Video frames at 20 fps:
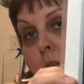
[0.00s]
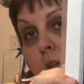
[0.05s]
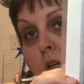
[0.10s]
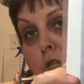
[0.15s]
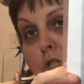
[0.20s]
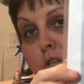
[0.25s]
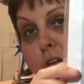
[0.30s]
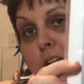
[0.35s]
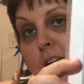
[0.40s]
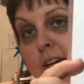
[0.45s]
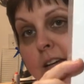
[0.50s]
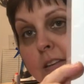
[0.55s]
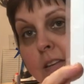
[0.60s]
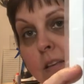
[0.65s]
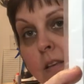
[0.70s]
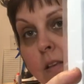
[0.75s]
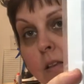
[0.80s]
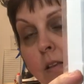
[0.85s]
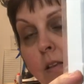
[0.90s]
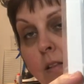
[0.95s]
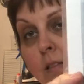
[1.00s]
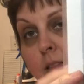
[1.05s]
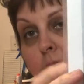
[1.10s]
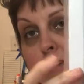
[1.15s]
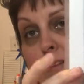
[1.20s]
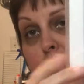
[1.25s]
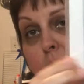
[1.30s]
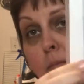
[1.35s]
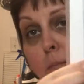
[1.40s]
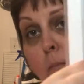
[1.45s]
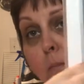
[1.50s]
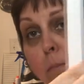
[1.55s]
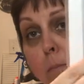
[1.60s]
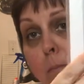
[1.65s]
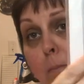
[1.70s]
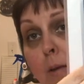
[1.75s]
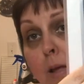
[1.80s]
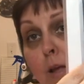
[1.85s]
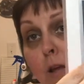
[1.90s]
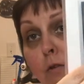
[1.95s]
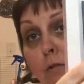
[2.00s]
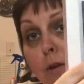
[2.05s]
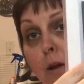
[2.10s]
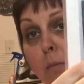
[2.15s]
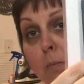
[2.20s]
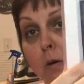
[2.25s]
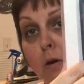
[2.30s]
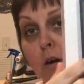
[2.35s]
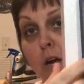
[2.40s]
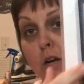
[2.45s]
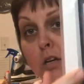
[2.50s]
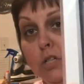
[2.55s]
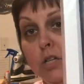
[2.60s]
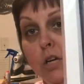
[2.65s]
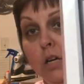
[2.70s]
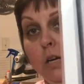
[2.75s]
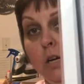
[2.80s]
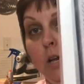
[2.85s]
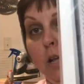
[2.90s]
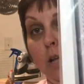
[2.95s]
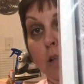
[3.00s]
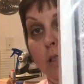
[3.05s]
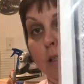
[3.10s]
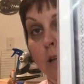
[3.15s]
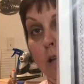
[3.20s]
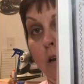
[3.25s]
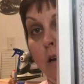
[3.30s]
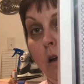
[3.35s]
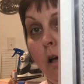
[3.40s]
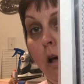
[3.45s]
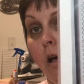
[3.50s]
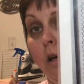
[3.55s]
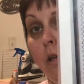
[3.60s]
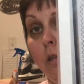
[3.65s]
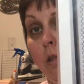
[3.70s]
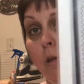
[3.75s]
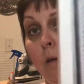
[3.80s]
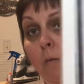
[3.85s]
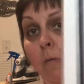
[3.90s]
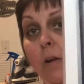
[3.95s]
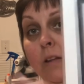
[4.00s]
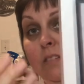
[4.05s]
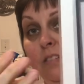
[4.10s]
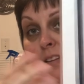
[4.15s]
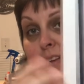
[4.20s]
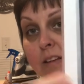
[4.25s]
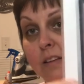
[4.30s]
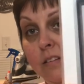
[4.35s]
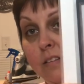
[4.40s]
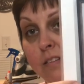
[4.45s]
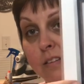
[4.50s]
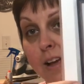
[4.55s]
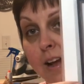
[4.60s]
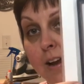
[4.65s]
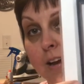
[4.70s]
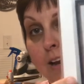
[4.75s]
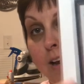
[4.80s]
she did this big reproduction and then what's inside